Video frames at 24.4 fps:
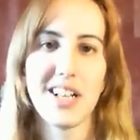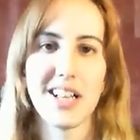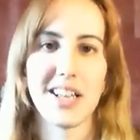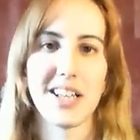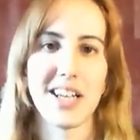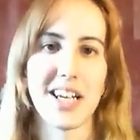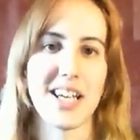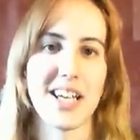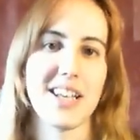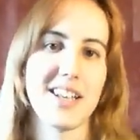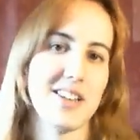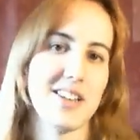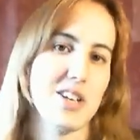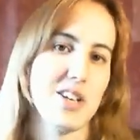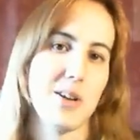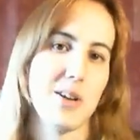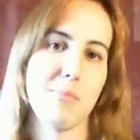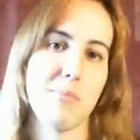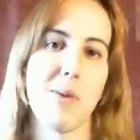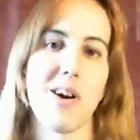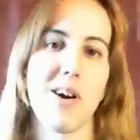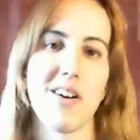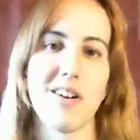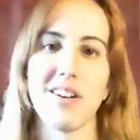like the
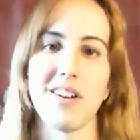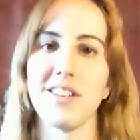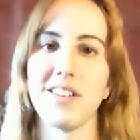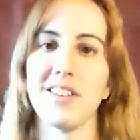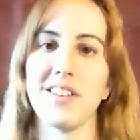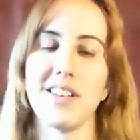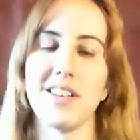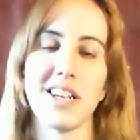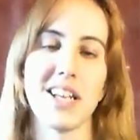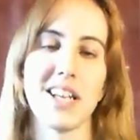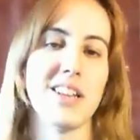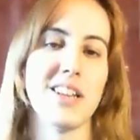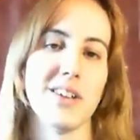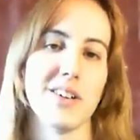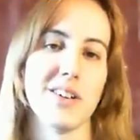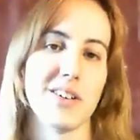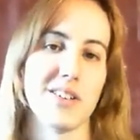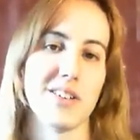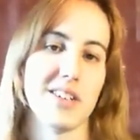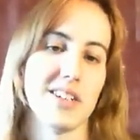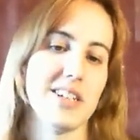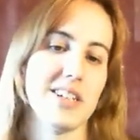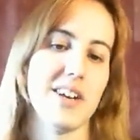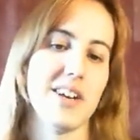dmr and the
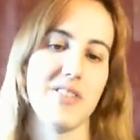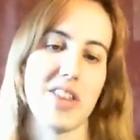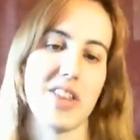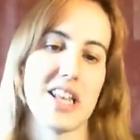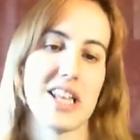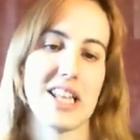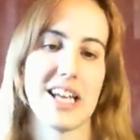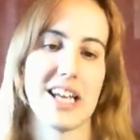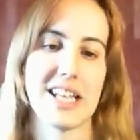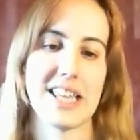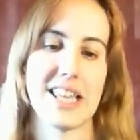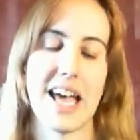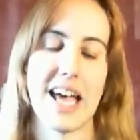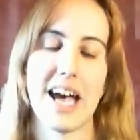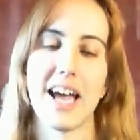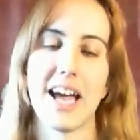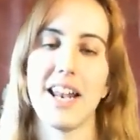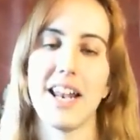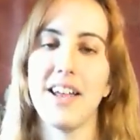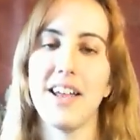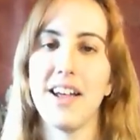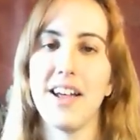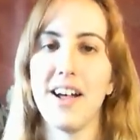needler and everything like that